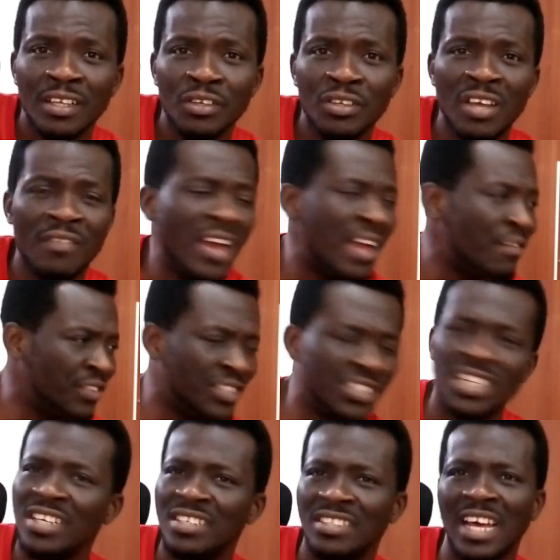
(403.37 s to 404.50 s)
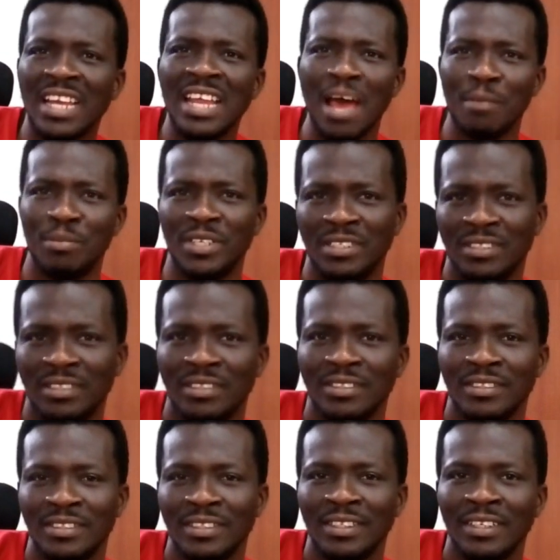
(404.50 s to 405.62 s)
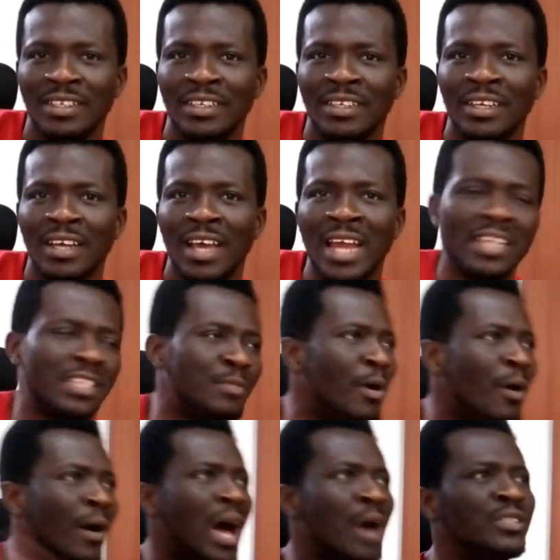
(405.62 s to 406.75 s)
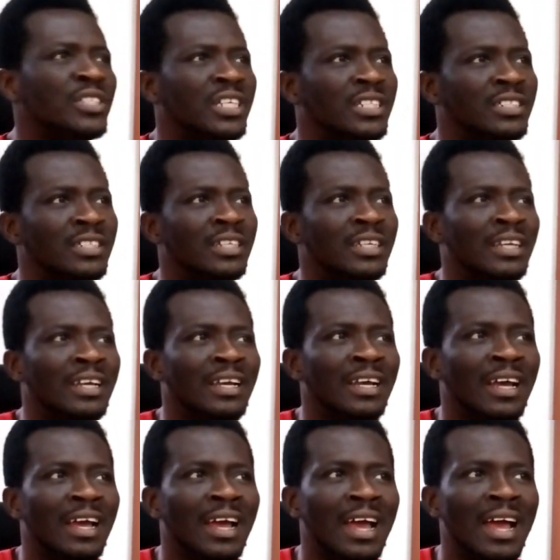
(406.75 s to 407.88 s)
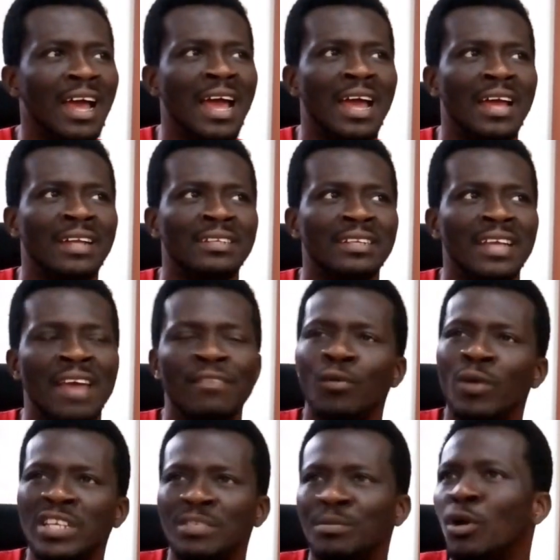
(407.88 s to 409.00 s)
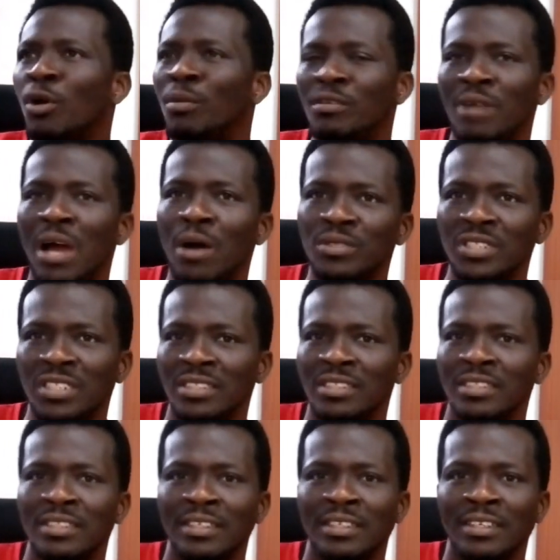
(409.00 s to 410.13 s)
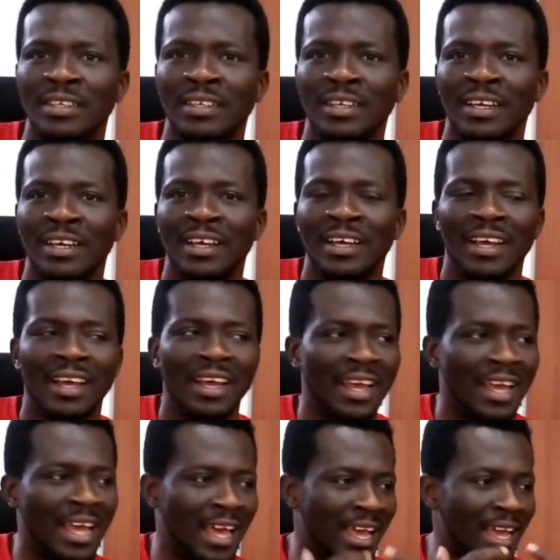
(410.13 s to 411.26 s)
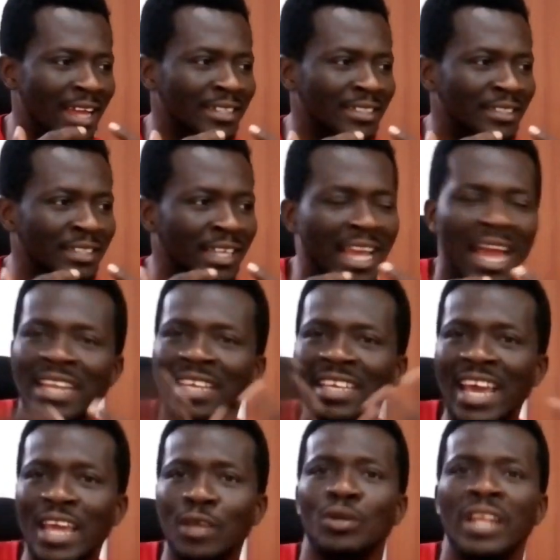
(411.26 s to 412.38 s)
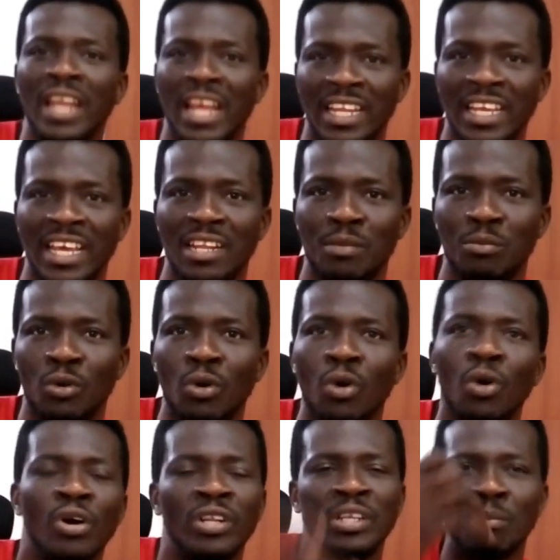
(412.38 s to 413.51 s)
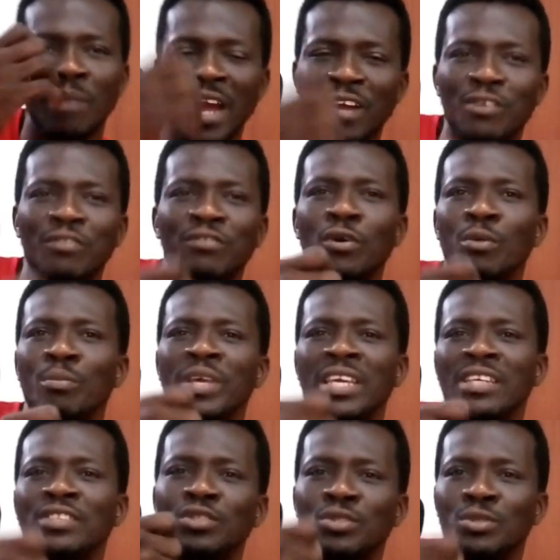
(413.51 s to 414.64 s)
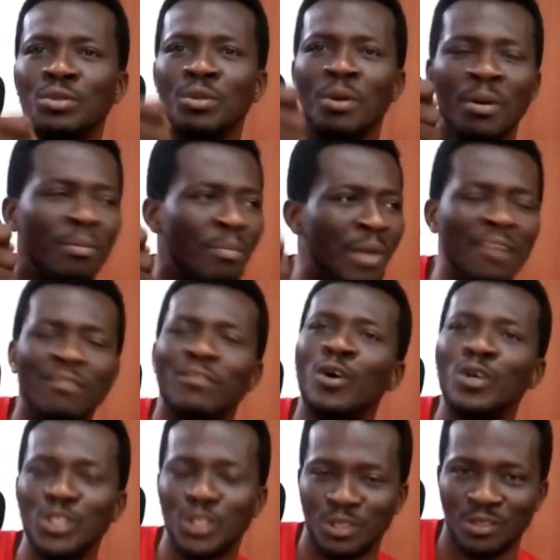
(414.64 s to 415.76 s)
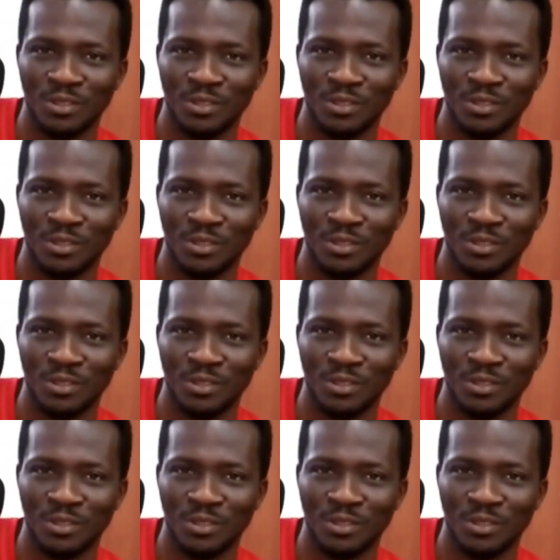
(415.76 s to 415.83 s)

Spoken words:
You never envisage that happening, and there's power outage, and everywhere is becoming rowdy, and they can't hear you clearly anymore, or the microphone begins to malfunction.